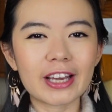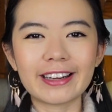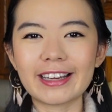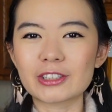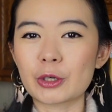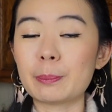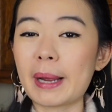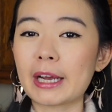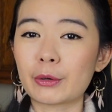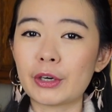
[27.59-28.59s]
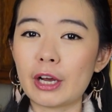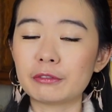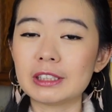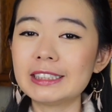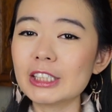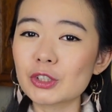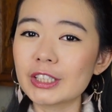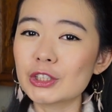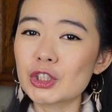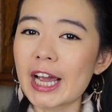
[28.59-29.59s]
and the history background of the dish on
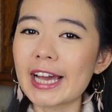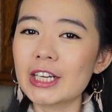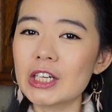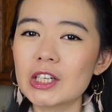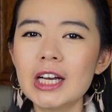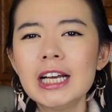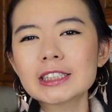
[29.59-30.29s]
this channel.